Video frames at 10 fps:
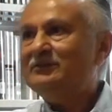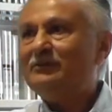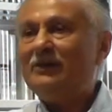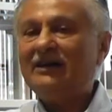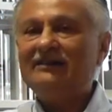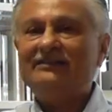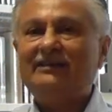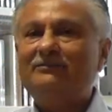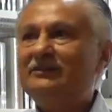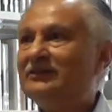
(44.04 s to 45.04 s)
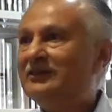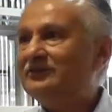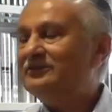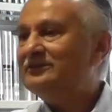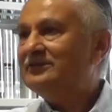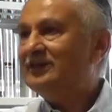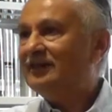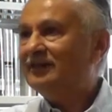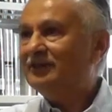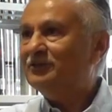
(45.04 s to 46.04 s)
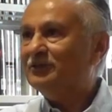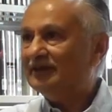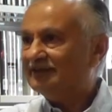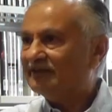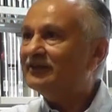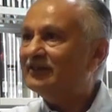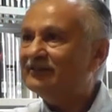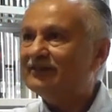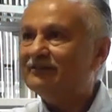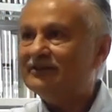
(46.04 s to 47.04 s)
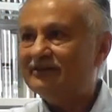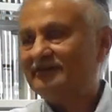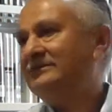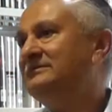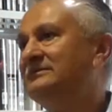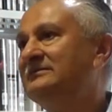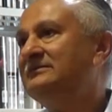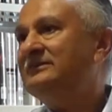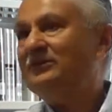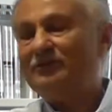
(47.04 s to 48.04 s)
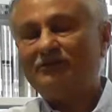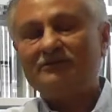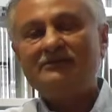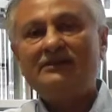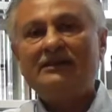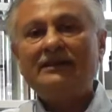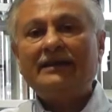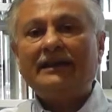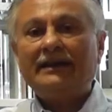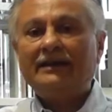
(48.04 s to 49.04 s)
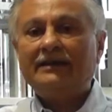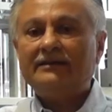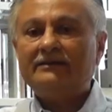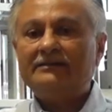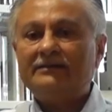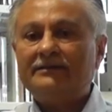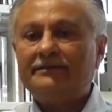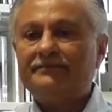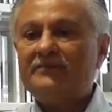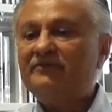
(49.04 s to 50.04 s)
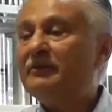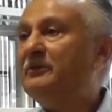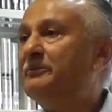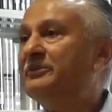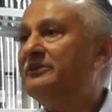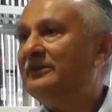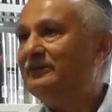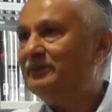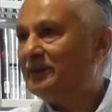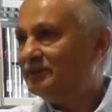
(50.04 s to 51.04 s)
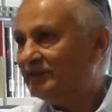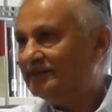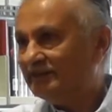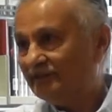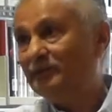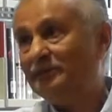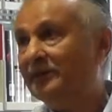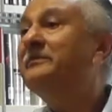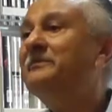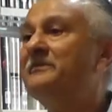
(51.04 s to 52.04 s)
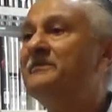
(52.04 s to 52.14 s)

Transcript: while the average age in the U.S. is 37 years old, and 50% of the population is women.